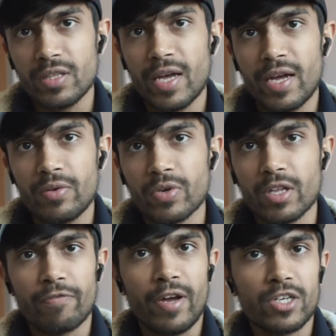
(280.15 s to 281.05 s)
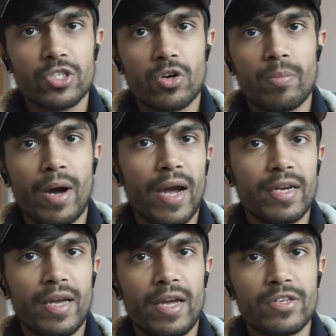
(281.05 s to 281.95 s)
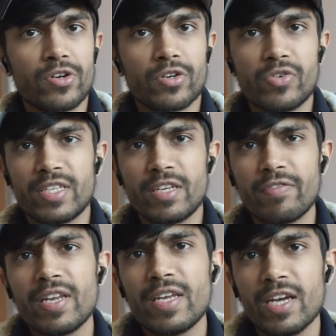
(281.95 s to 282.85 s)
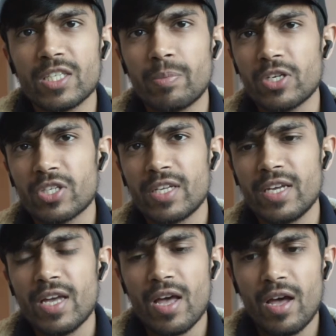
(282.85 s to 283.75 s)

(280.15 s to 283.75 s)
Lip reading: that will affect your mind and your creativity, especially